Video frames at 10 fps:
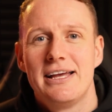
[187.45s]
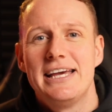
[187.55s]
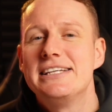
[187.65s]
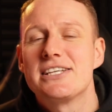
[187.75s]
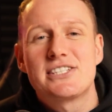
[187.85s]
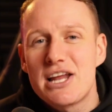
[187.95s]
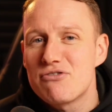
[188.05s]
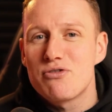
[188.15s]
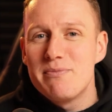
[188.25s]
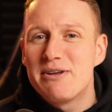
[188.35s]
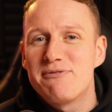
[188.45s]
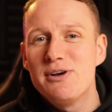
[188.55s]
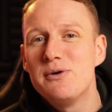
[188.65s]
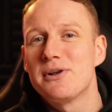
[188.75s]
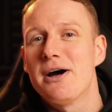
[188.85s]
He's a central
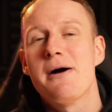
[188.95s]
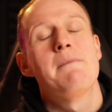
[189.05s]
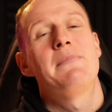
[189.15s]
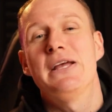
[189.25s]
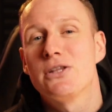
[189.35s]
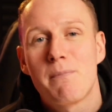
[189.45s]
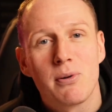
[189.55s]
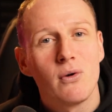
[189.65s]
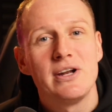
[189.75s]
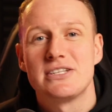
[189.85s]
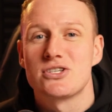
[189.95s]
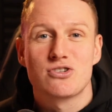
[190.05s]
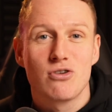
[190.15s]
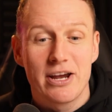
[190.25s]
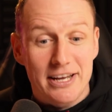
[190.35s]
midfielder being deployed as a
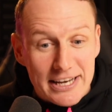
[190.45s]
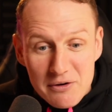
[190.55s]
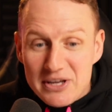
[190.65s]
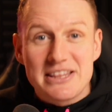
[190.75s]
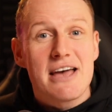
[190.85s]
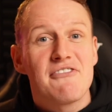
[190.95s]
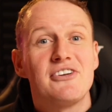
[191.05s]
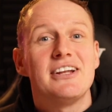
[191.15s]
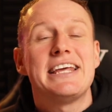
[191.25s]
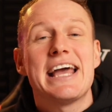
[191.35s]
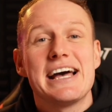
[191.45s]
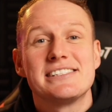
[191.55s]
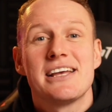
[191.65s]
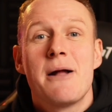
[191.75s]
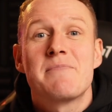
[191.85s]
striker. Now, he definitely
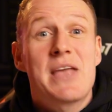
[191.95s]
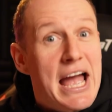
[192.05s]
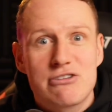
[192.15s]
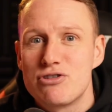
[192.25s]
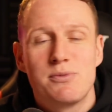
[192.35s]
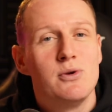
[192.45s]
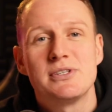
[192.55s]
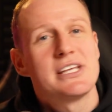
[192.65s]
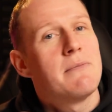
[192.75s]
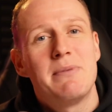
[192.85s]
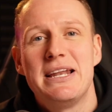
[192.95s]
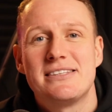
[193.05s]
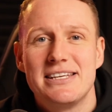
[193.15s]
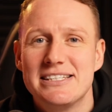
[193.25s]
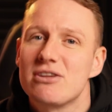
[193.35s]
has attributes and
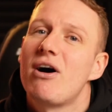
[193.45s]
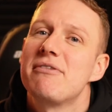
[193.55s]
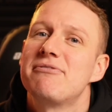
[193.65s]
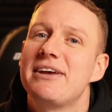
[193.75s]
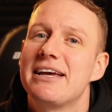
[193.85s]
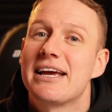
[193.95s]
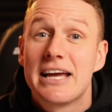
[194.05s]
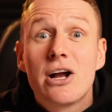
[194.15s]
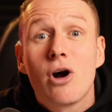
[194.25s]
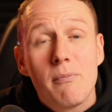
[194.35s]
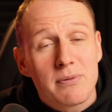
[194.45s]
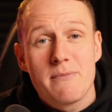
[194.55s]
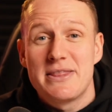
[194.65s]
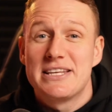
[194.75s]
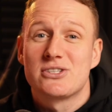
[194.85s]
abilities that I think can
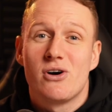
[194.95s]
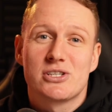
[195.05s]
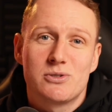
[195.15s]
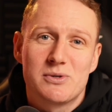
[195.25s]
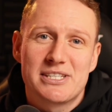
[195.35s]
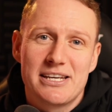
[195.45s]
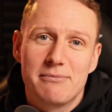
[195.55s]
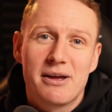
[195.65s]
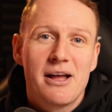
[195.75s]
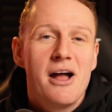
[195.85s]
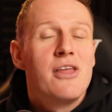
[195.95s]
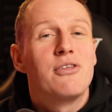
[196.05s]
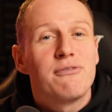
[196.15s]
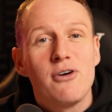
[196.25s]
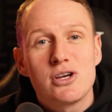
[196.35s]
complement this Arsenal team.
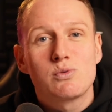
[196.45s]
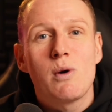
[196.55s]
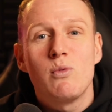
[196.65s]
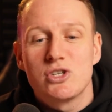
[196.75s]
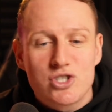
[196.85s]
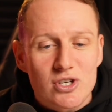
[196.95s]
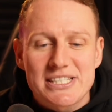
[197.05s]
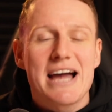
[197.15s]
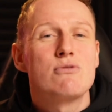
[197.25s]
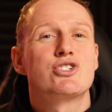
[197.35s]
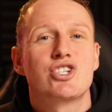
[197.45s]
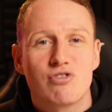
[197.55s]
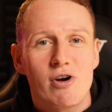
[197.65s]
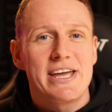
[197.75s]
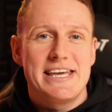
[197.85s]
The first one was just how
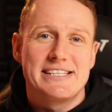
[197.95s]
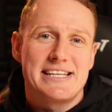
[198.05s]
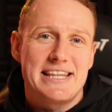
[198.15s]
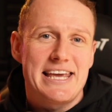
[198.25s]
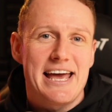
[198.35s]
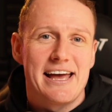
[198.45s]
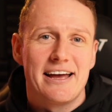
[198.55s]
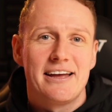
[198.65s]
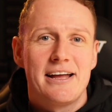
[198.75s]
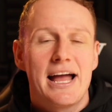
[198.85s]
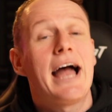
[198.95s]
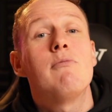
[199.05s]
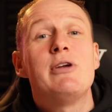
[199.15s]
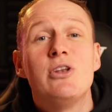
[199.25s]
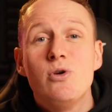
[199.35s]
strong he is in the air.
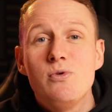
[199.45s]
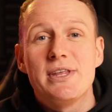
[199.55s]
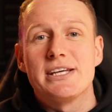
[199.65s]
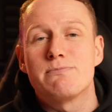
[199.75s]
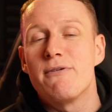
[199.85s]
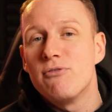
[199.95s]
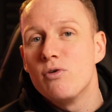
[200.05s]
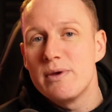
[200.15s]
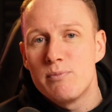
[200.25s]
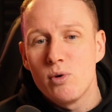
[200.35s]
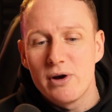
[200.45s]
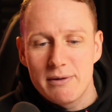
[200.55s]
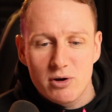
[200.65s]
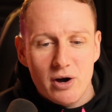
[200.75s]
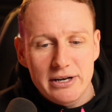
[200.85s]
And we knew this before we bought
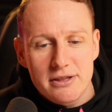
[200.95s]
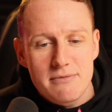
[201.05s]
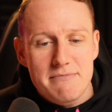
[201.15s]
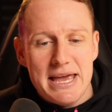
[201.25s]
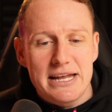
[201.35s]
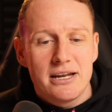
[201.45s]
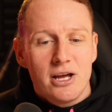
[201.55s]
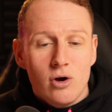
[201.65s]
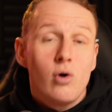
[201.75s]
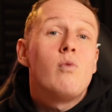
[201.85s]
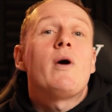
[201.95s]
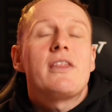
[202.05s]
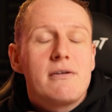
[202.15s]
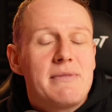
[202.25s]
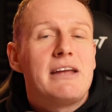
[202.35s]
him. Kind of the main, or one
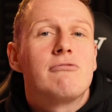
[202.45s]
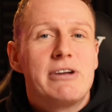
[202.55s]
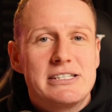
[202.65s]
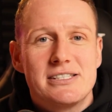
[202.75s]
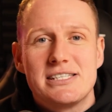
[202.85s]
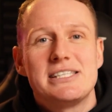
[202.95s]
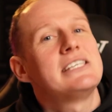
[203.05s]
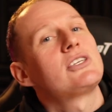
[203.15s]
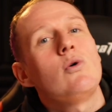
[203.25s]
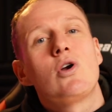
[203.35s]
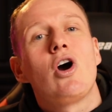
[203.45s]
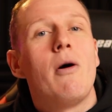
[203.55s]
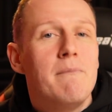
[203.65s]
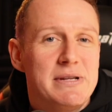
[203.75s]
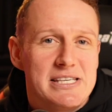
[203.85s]
of the main reasons, is he's so
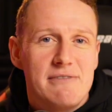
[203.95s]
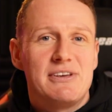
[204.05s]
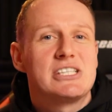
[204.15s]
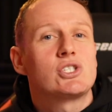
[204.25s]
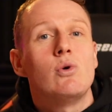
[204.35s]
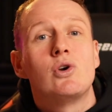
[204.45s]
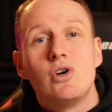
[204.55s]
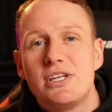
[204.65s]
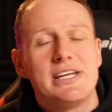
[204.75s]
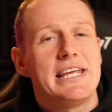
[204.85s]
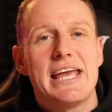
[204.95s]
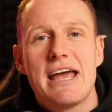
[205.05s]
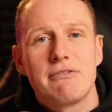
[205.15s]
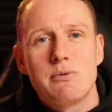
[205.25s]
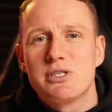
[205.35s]
combative. He's so good in the
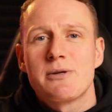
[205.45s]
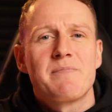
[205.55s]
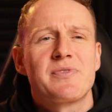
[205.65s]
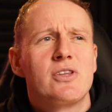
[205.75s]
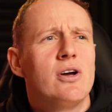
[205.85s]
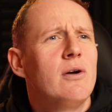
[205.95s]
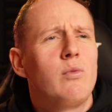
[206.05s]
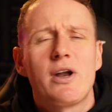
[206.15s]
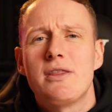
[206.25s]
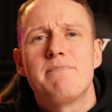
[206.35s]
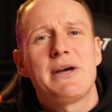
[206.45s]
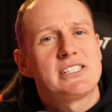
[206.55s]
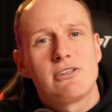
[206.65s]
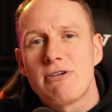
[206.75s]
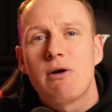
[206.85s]
air. He was one of the
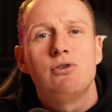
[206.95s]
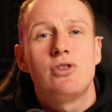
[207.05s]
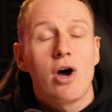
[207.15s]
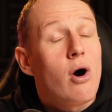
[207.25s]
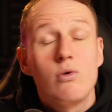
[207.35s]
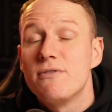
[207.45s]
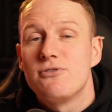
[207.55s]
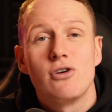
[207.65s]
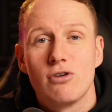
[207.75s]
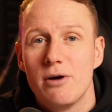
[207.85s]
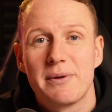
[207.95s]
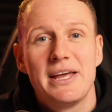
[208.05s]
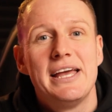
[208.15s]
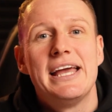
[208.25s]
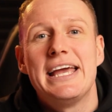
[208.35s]
best around the whole of Europe
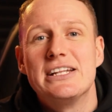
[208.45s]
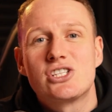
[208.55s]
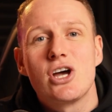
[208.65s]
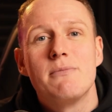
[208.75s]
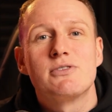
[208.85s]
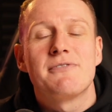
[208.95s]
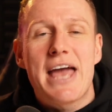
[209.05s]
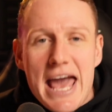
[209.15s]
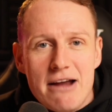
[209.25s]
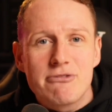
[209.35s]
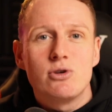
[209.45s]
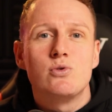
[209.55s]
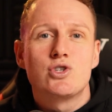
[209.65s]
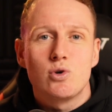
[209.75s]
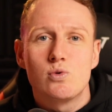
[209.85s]
in terms of aerial
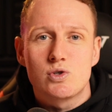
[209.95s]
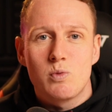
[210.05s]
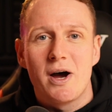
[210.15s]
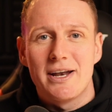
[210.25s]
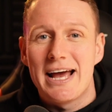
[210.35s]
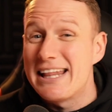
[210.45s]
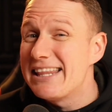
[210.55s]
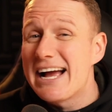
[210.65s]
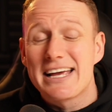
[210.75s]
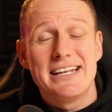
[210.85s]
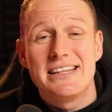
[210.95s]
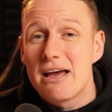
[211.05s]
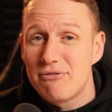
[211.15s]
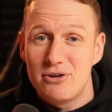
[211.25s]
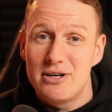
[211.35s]
duels won. And that can
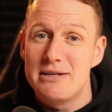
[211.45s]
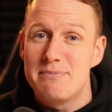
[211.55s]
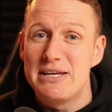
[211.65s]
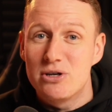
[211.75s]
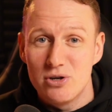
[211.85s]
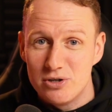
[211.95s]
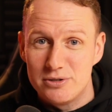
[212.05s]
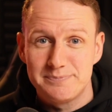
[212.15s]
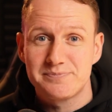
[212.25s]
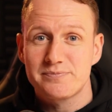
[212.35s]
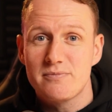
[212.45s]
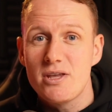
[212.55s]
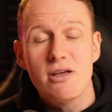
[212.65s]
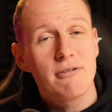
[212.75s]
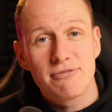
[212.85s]
definitely be good
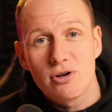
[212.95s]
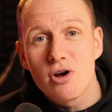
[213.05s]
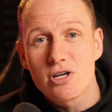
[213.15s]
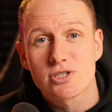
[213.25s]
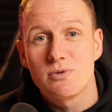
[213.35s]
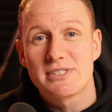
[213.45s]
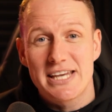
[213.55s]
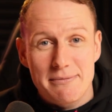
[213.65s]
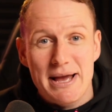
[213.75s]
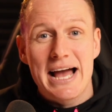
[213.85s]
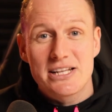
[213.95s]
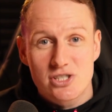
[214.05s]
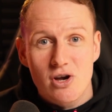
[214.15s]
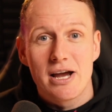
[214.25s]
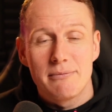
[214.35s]
for an Arsenal team at
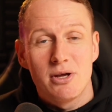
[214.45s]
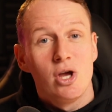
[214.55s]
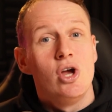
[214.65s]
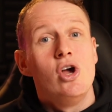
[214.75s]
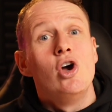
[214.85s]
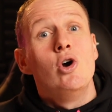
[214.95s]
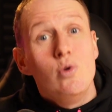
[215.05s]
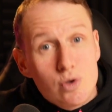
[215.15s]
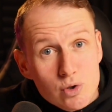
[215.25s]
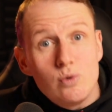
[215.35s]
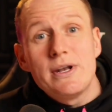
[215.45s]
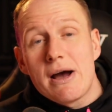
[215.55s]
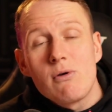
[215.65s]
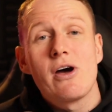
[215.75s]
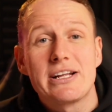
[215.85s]
time who do
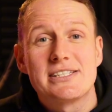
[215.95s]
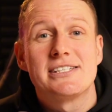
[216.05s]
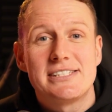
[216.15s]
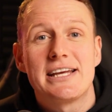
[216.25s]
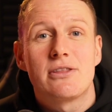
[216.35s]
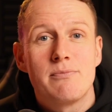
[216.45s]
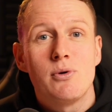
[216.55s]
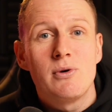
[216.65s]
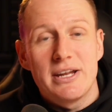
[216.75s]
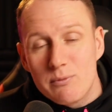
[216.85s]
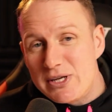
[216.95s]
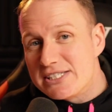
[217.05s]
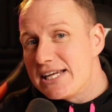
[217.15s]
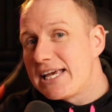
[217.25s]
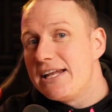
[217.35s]
now like to stick the ball in. We
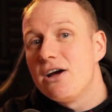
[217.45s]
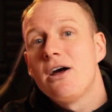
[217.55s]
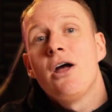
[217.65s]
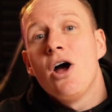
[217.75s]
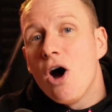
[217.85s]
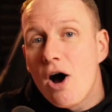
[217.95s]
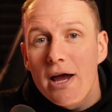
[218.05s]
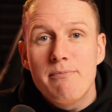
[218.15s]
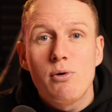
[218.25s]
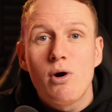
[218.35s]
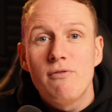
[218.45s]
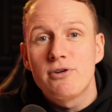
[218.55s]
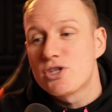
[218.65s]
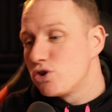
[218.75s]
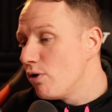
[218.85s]
stick in a high ball over
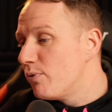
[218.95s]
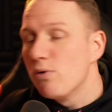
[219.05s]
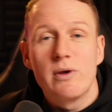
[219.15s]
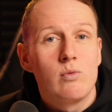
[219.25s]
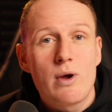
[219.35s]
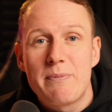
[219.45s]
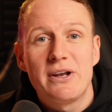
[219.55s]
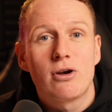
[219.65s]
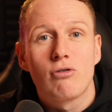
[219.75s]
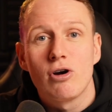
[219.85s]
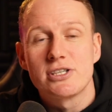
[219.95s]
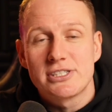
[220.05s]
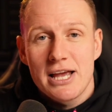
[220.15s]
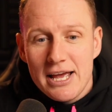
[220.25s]
the top, or we whip in across.